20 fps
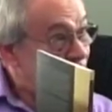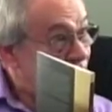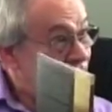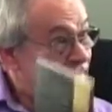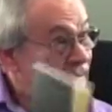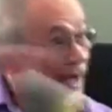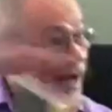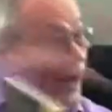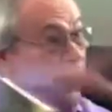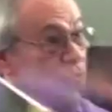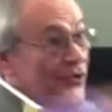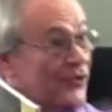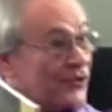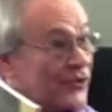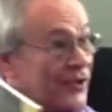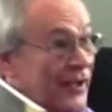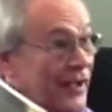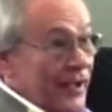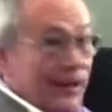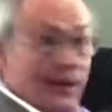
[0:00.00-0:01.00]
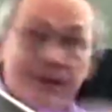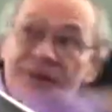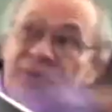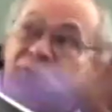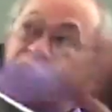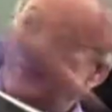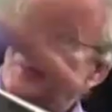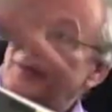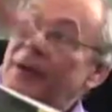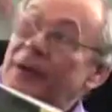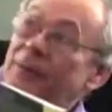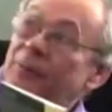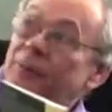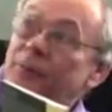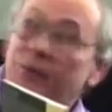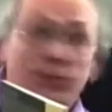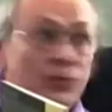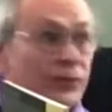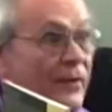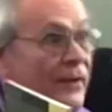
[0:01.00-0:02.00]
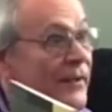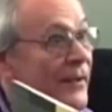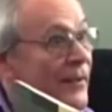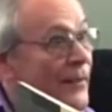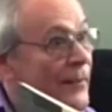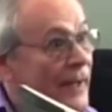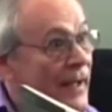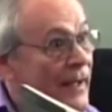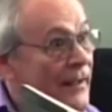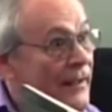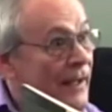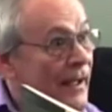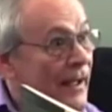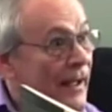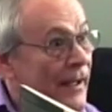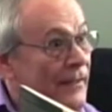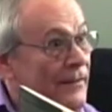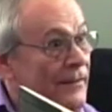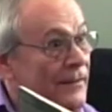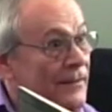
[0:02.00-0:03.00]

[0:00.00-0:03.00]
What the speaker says: The houses are here, and this is being built right in their backyard.